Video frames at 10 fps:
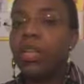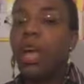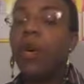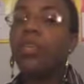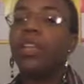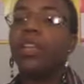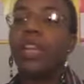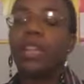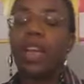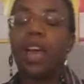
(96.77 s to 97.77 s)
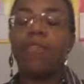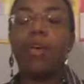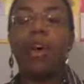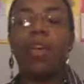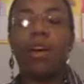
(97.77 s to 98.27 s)
healthy thing that I have
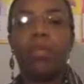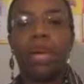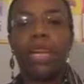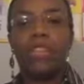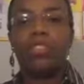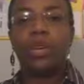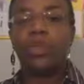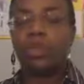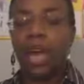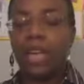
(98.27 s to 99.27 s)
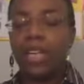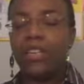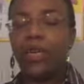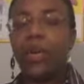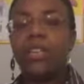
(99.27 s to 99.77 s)
going on by eating chips. I'm not going
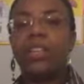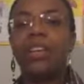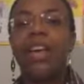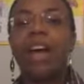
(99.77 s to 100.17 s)
to do it.